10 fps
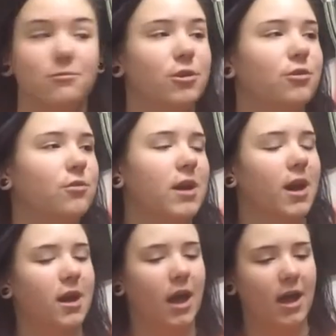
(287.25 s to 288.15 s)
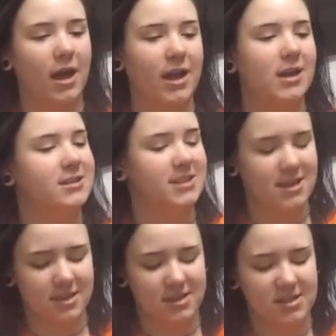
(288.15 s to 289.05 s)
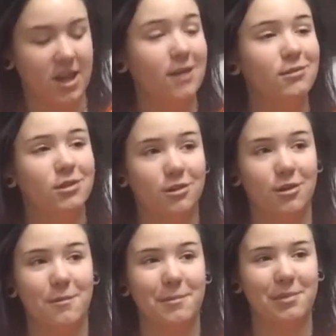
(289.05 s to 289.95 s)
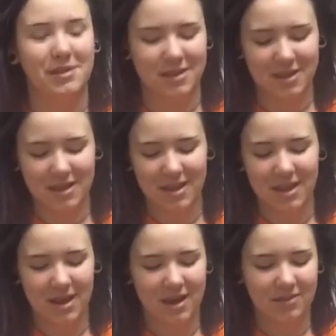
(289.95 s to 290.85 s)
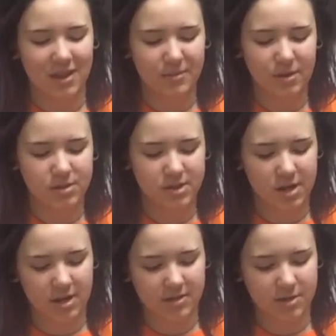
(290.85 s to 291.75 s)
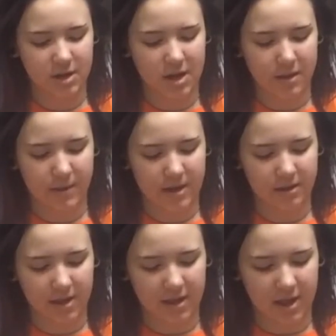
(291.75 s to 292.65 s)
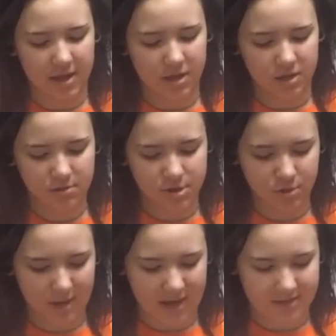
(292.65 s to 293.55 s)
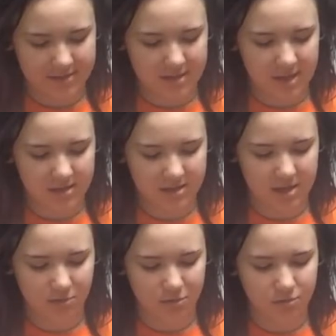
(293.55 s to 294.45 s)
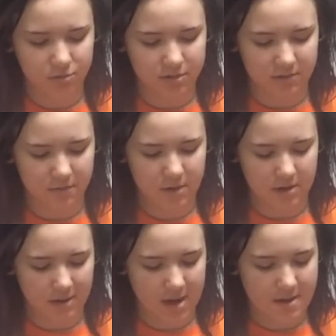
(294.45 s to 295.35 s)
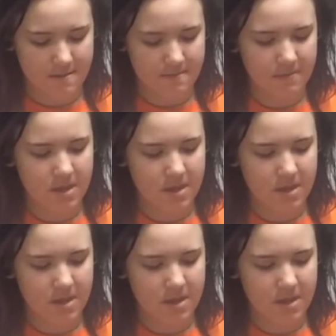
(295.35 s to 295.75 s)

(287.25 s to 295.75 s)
Real quick, I gotta say this. CoverGirl, they posted on Instagram and like had a YouTube ad saying that they were cruelty free, right?